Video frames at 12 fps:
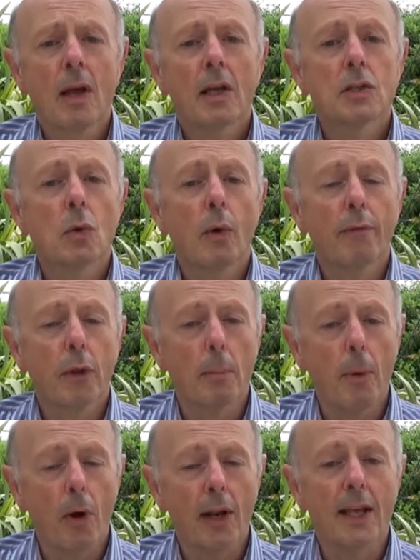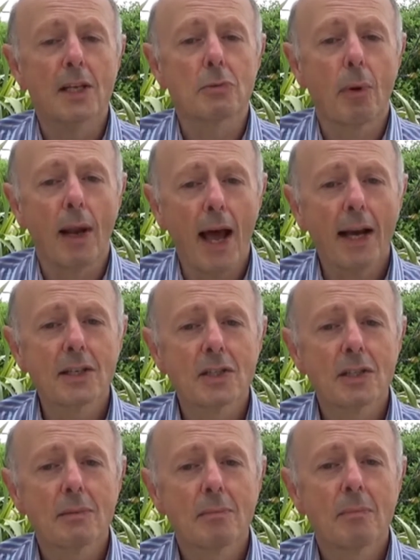So if their body is
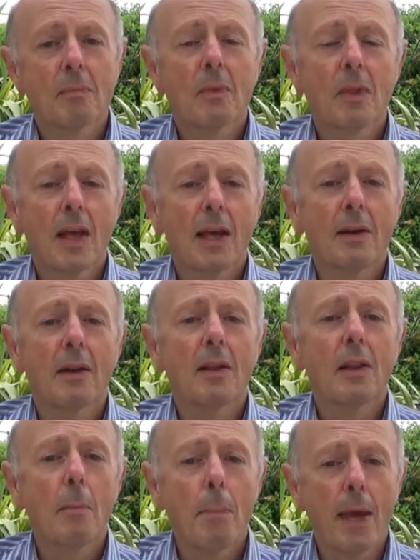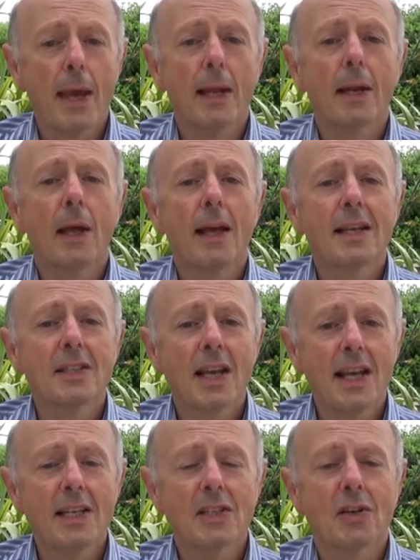relaxed, then the pain is
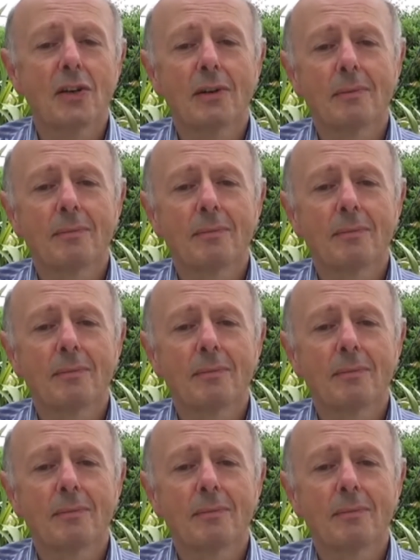easier.